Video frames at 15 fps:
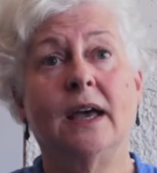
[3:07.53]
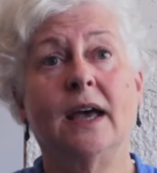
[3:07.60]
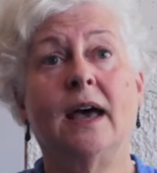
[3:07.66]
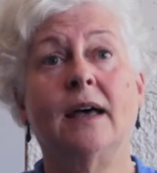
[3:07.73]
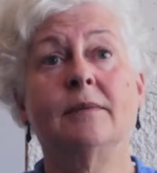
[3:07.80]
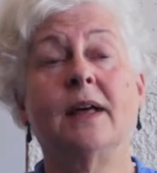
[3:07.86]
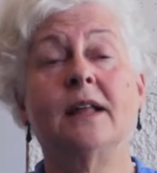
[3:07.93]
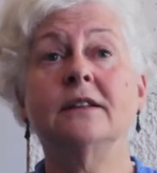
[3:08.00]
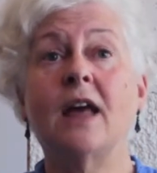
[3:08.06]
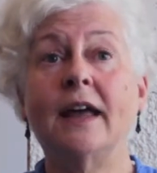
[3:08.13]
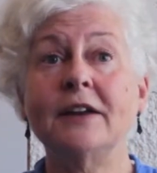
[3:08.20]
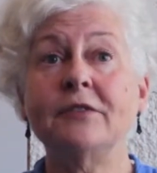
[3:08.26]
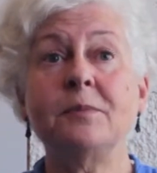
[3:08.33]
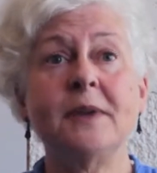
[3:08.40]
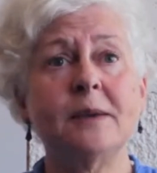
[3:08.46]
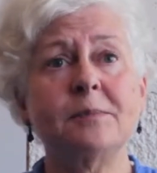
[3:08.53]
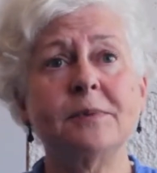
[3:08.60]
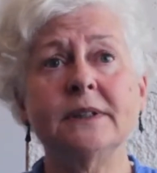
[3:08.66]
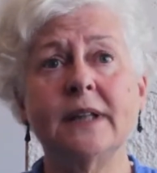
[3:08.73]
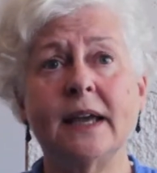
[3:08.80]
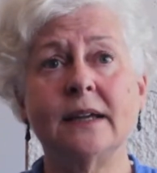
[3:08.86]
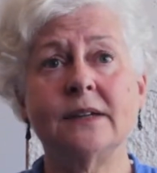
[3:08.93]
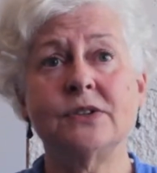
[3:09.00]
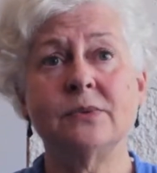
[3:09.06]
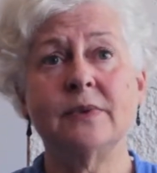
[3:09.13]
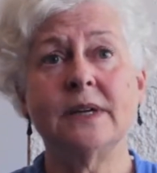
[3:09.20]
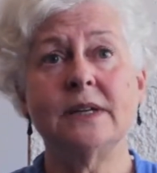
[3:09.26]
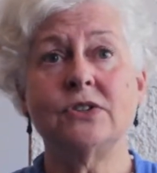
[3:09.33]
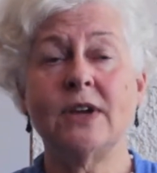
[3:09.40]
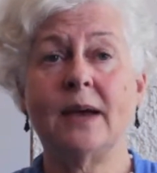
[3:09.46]
A lot of people like to
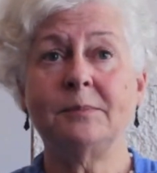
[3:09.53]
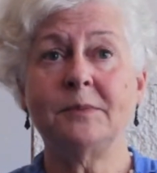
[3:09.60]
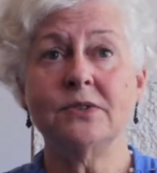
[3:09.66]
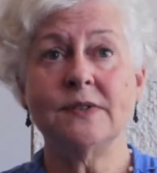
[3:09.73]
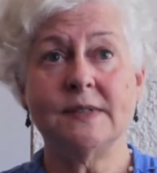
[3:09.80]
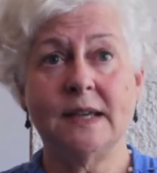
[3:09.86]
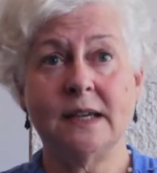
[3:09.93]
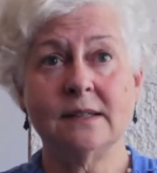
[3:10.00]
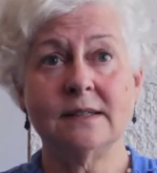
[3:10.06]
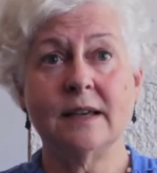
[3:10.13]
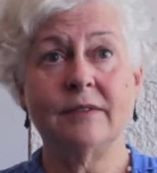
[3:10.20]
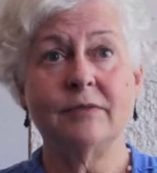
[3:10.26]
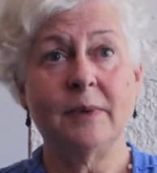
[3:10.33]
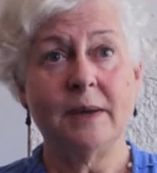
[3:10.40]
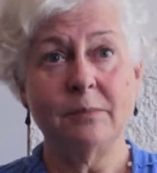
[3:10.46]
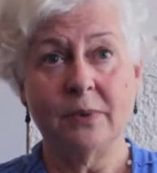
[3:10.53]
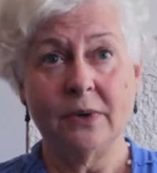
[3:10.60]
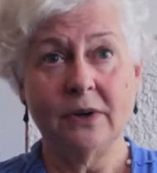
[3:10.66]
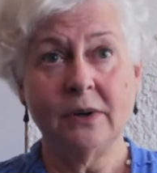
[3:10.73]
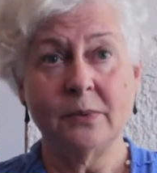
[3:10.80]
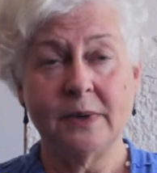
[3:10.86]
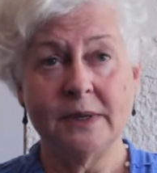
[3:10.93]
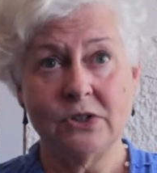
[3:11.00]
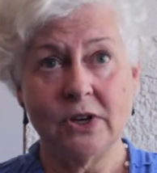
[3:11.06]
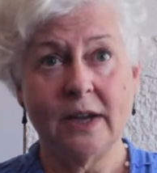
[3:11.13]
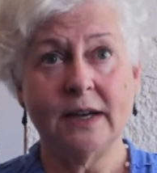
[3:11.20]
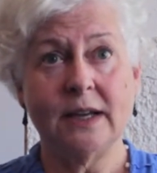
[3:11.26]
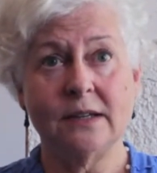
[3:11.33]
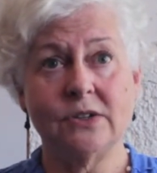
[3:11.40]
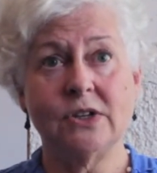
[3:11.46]
read chapter 6 of my book, When
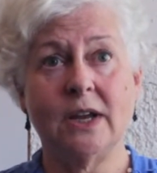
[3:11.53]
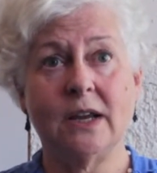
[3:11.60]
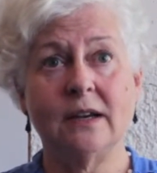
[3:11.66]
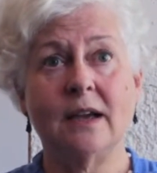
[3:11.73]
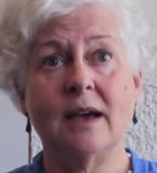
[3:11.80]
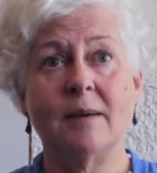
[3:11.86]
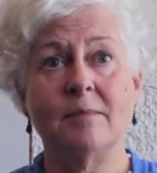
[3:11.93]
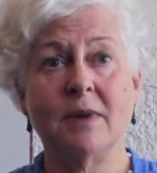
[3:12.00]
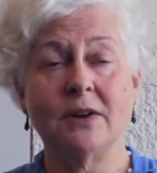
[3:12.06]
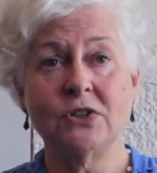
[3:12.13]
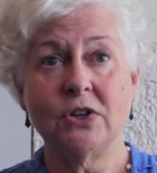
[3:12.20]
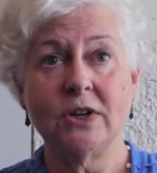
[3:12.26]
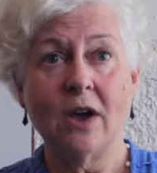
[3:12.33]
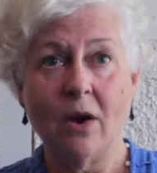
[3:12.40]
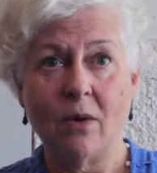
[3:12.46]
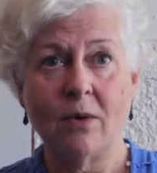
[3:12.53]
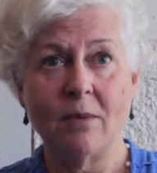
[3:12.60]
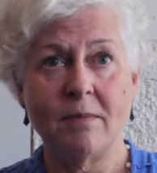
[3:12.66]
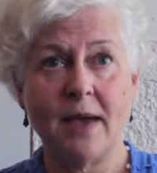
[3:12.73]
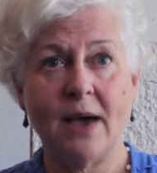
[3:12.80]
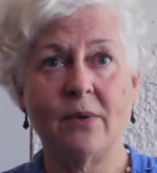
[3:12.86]
Johnny and Jane Come Marching Home,